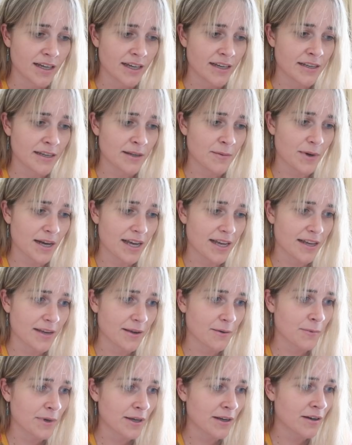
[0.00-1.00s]
Anyway,
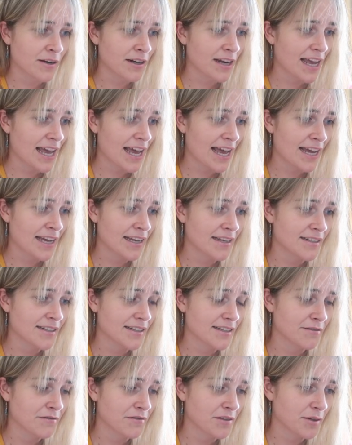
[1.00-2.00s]
we're going to add
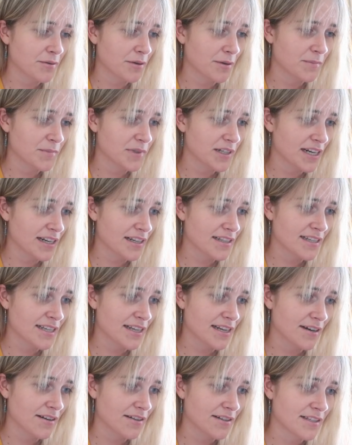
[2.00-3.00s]
a few objects
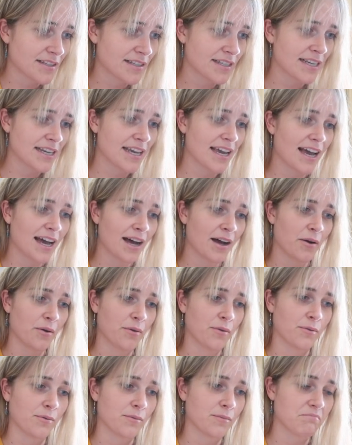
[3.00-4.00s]
here and see
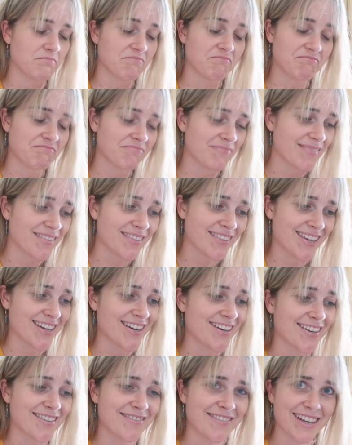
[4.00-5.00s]
how
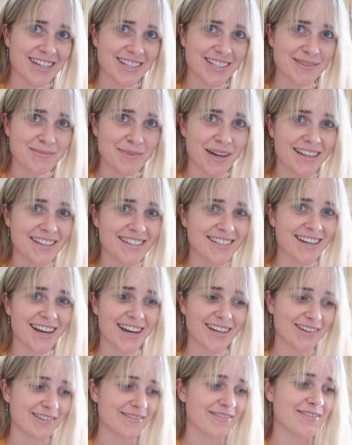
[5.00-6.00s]
they're affected by the
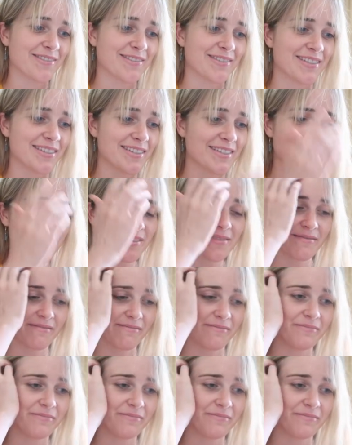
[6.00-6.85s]
tidal forces.